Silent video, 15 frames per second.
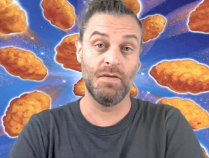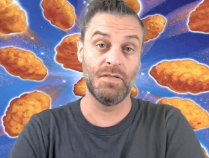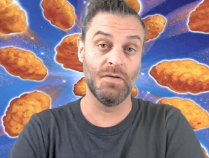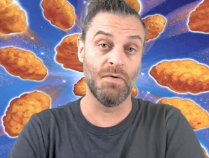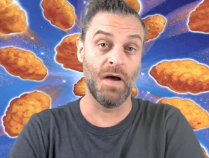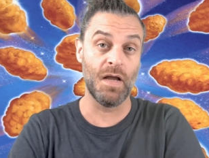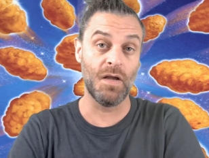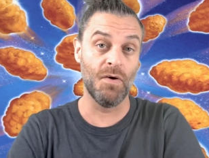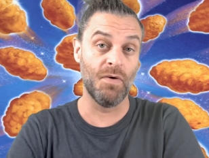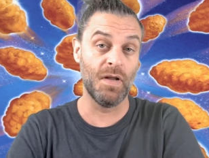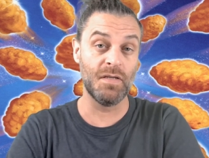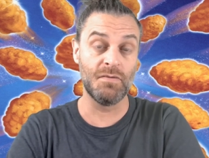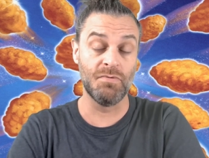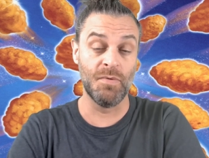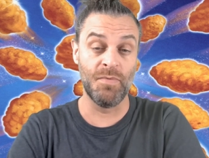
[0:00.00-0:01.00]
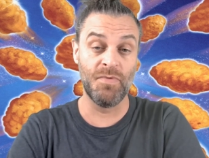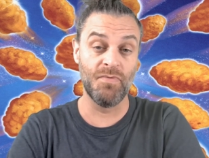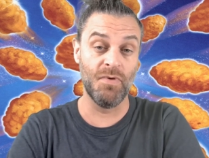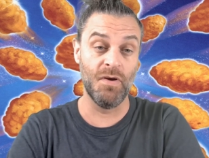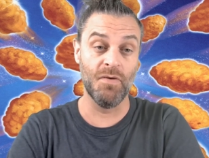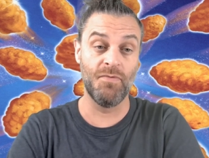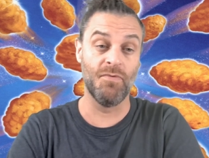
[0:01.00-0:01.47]
So I go and I swim
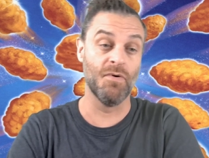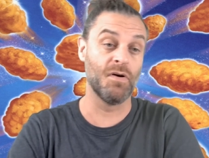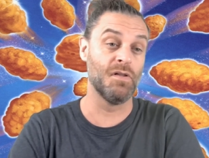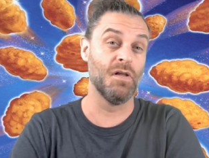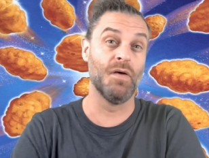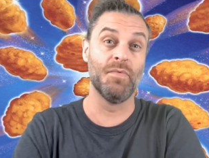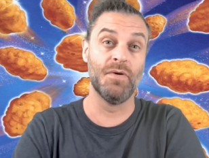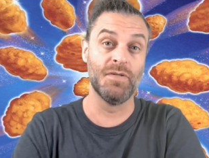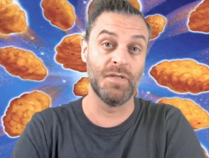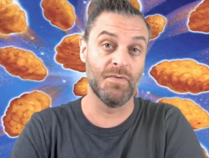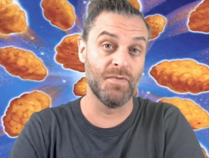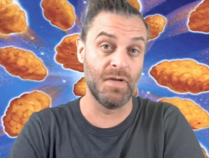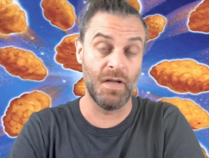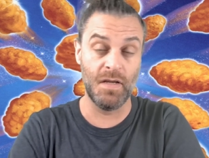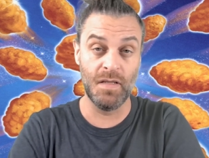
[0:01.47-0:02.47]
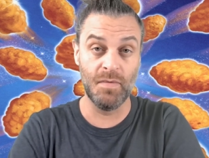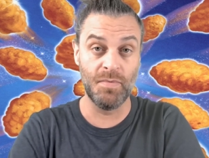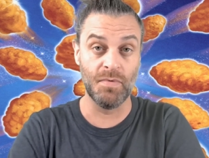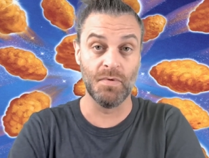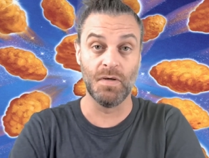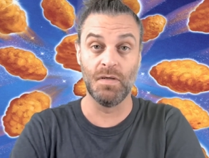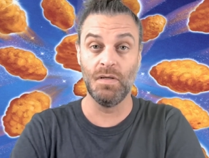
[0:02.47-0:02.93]
three or four kilometers every day in the
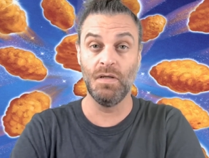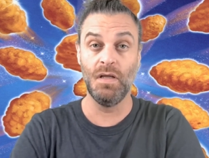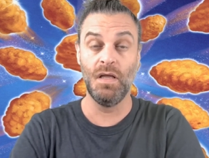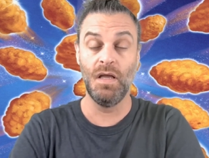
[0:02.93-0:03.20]
pool,